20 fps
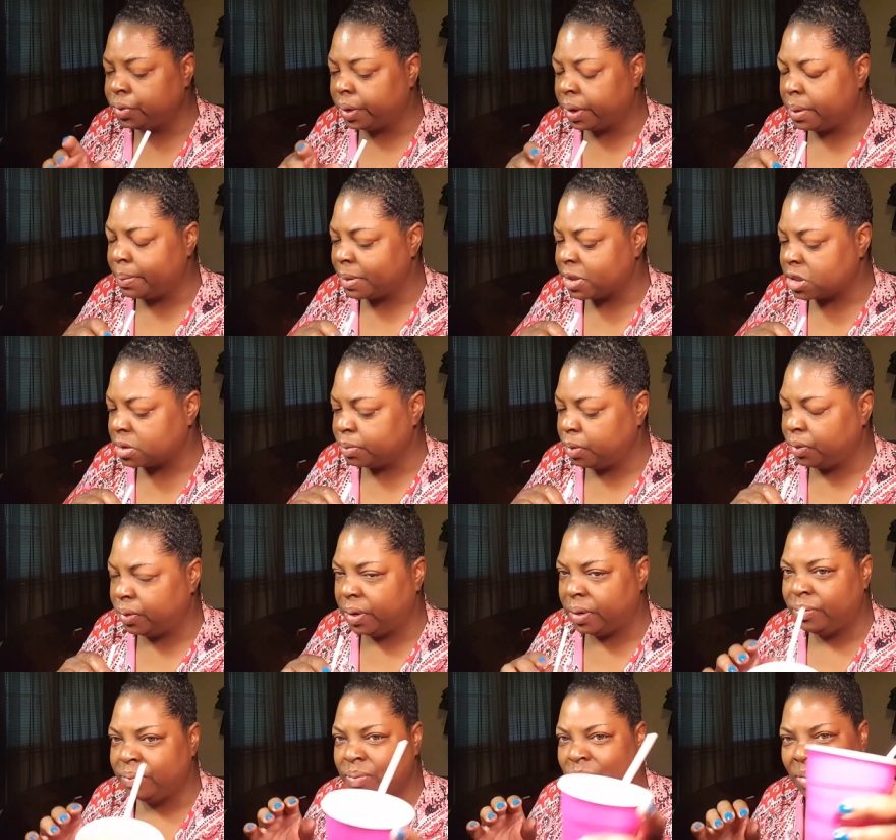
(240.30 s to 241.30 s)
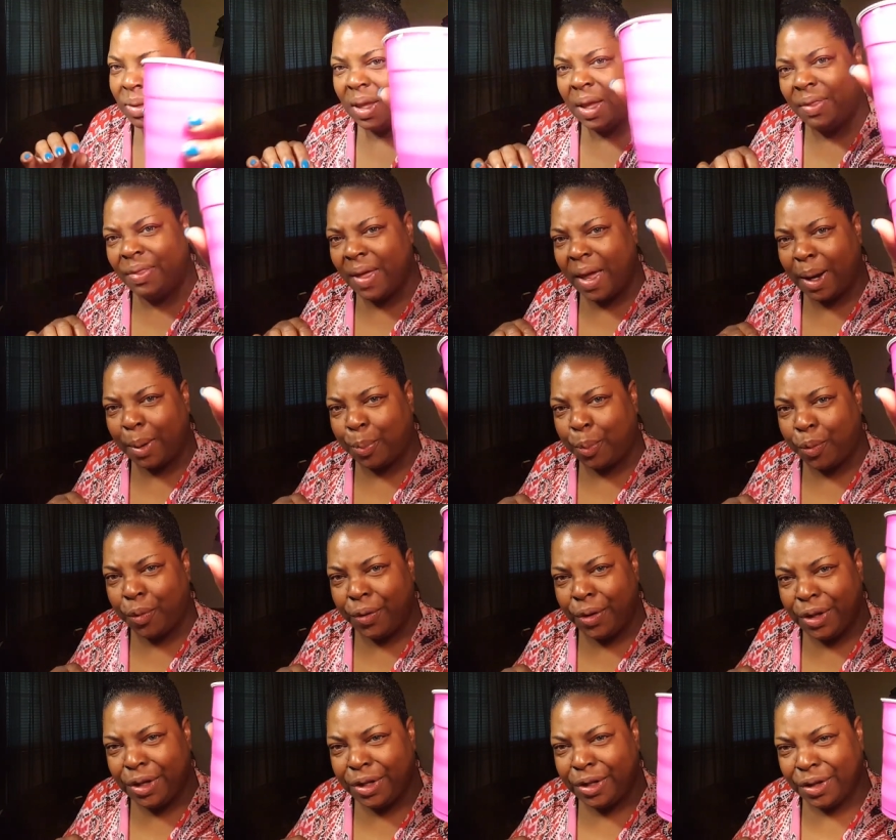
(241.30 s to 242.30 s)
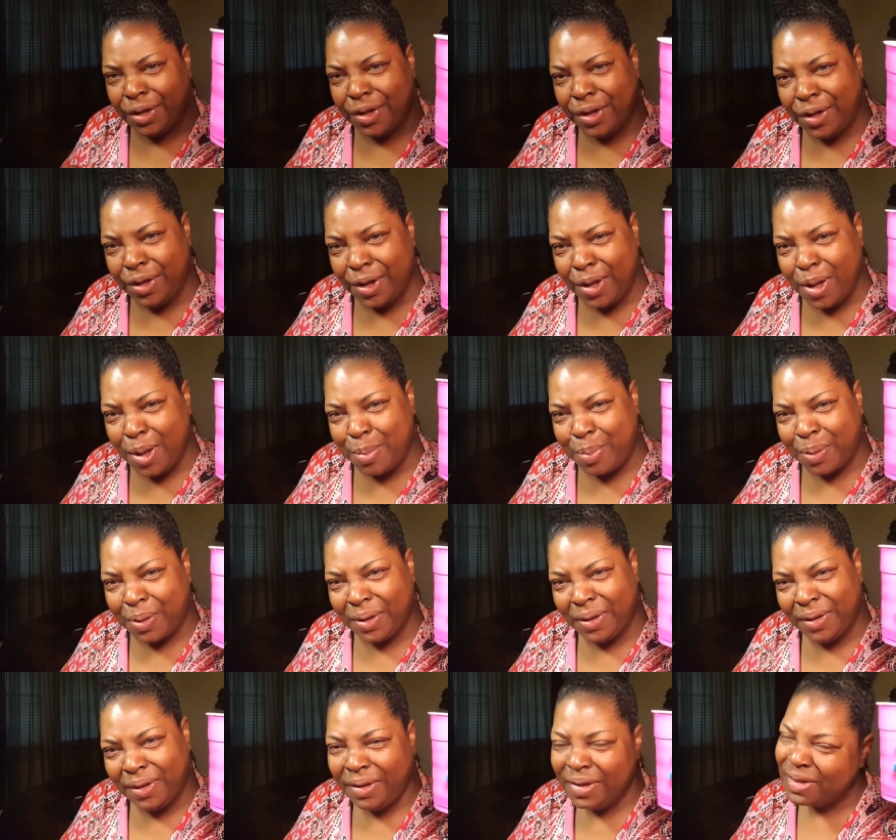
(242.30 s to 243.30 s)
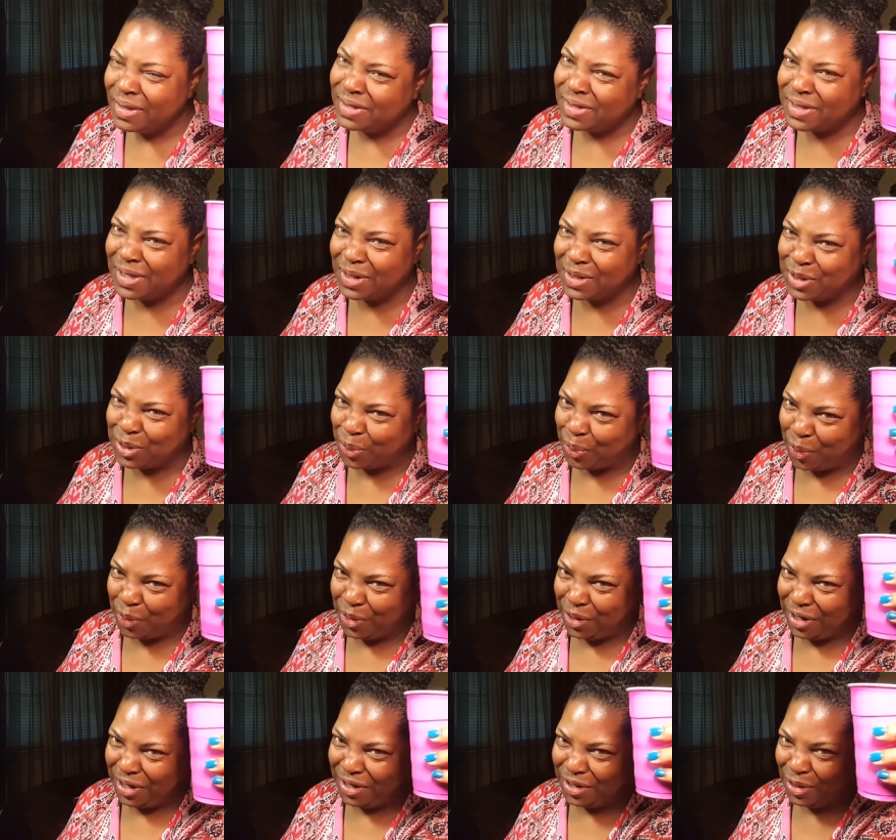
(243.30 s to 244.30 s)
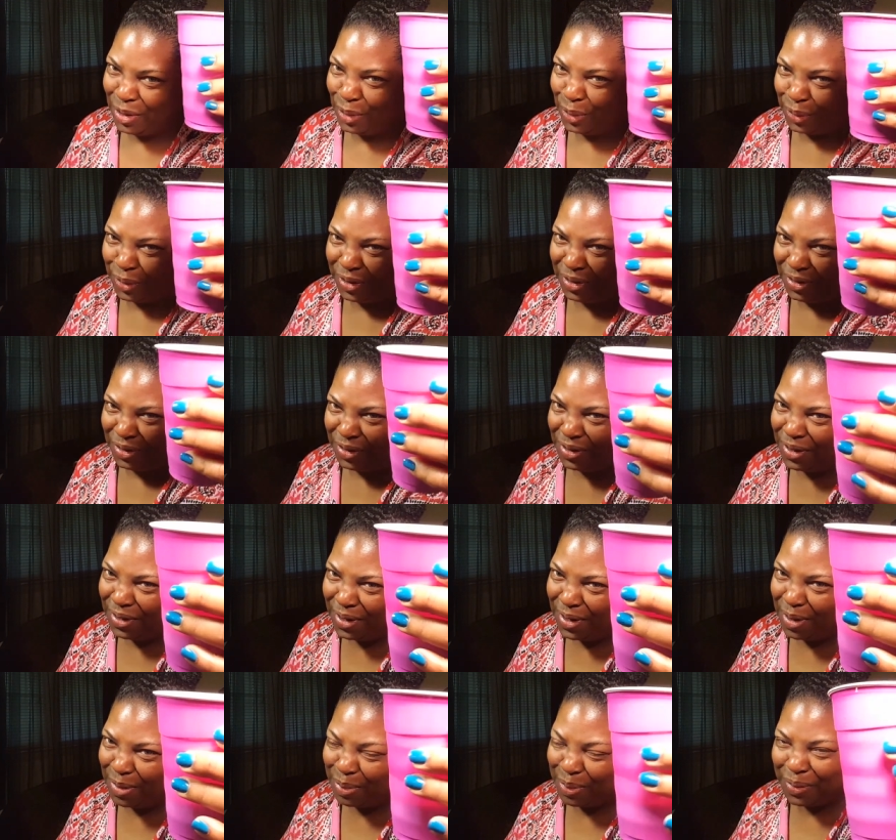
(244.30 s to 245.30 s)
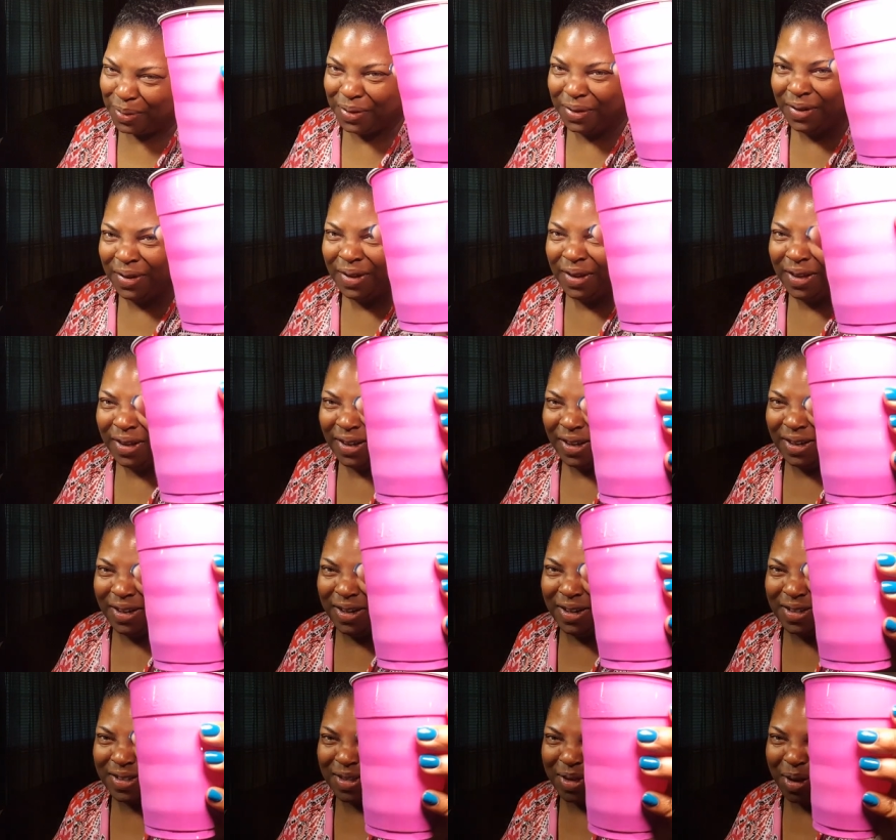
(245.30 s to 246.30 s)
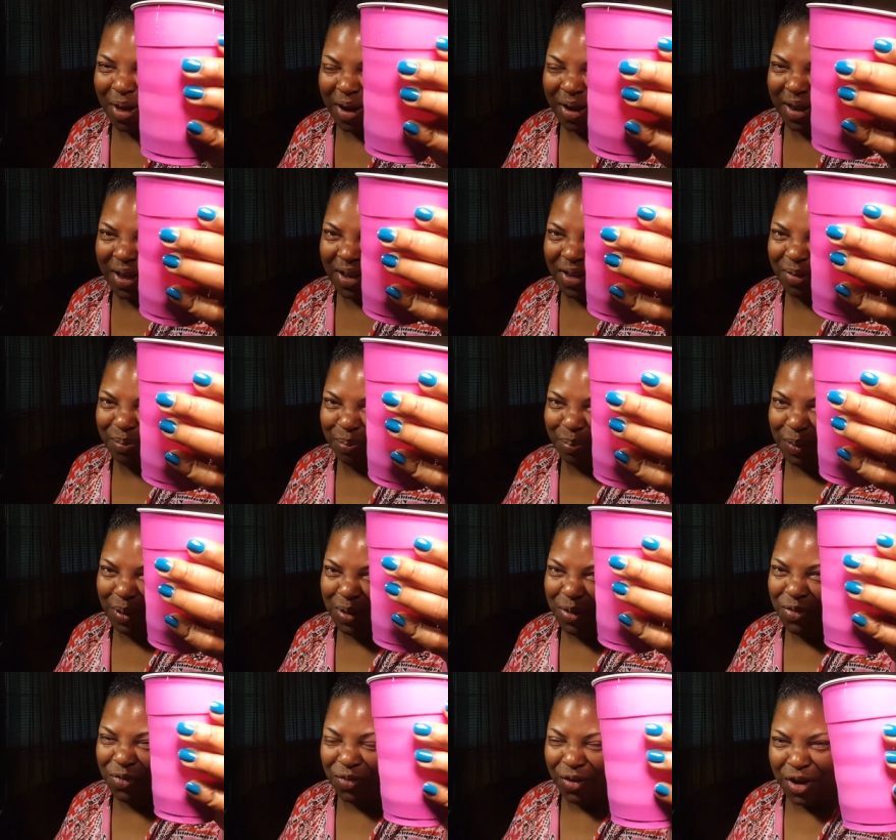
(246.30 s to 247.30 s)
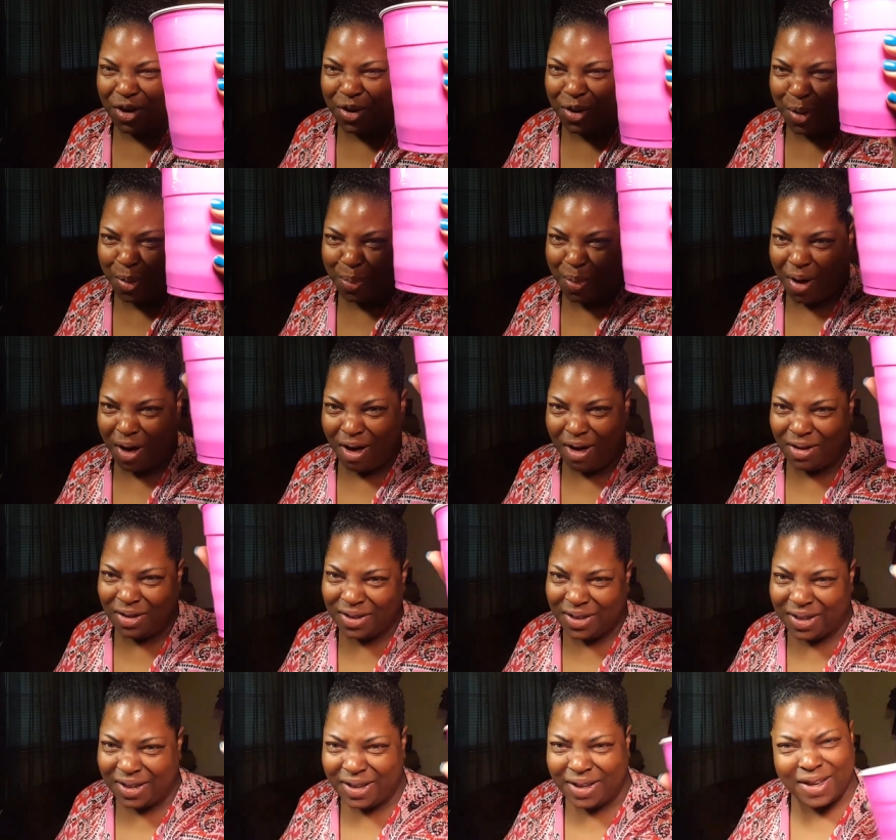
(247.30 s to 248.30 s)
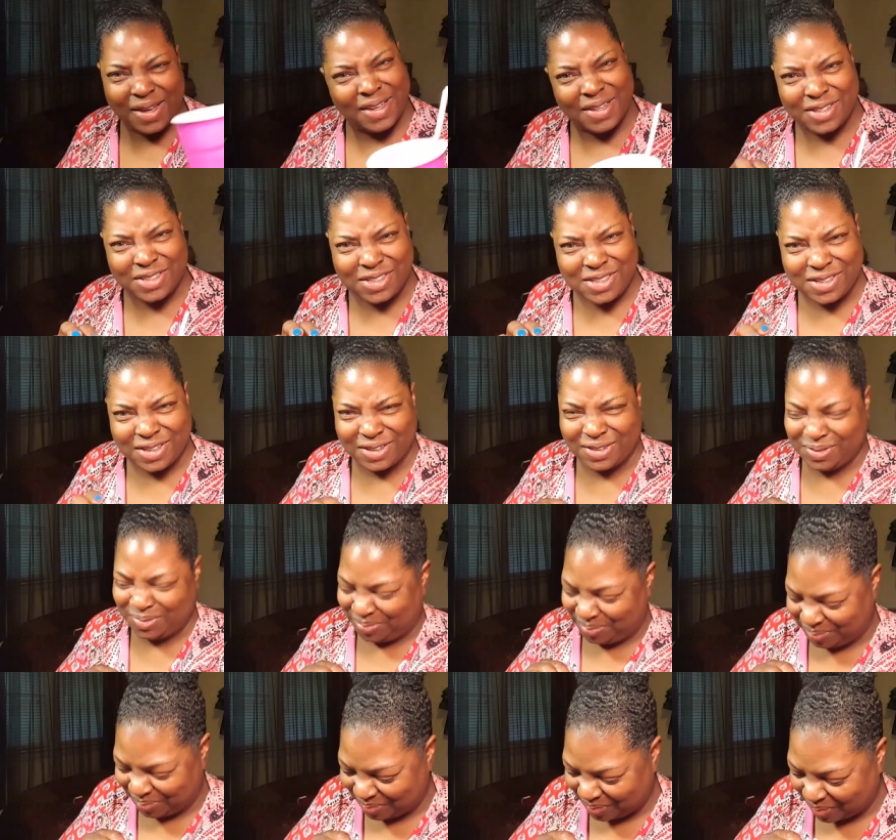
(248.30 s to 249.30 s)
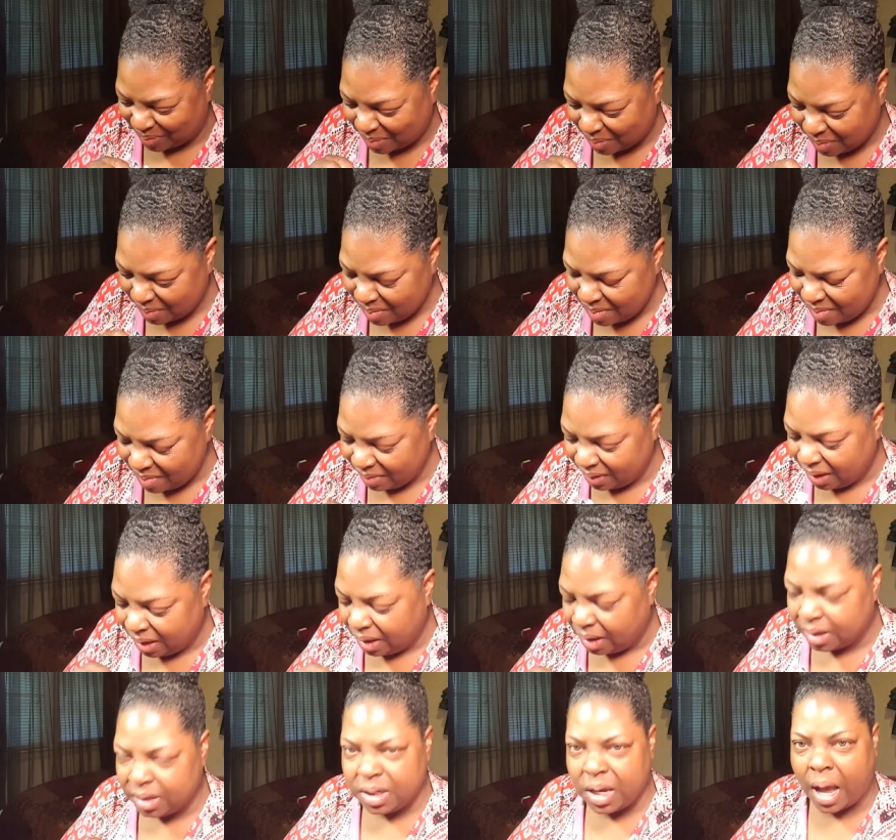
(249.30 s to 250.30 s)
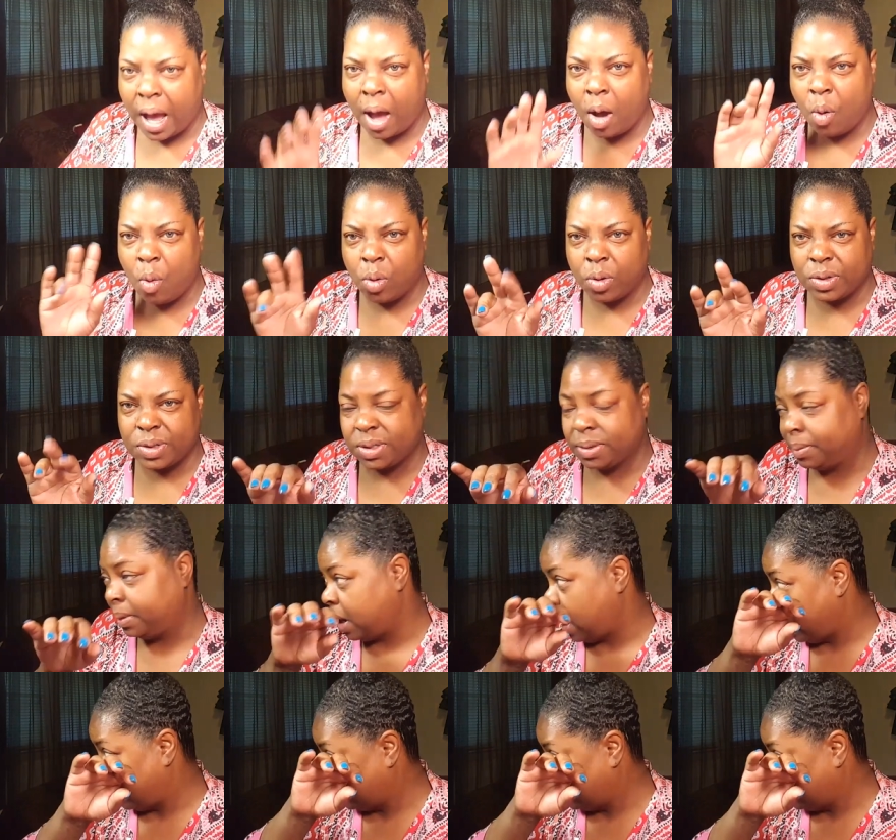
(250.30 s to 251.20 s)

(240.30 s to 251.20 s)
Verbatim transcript: Drinking my smoothie. Isn't that a pretty cup? Such a pretty color cup. And it's got that blue fingernail polish. Y'all, I ordered some